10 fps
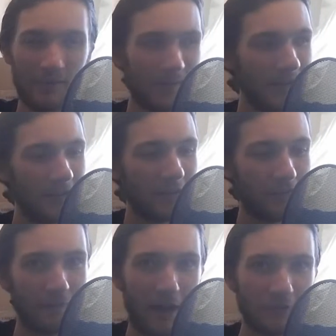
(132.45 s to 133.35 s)
The
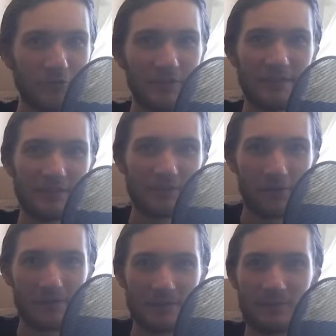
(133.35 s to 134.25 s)
Foundry is going to
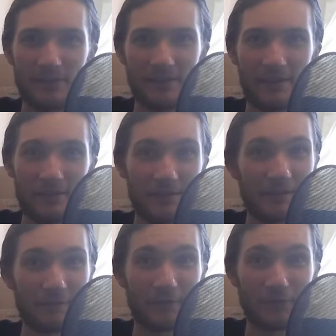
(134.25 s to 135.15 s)
be there in the future.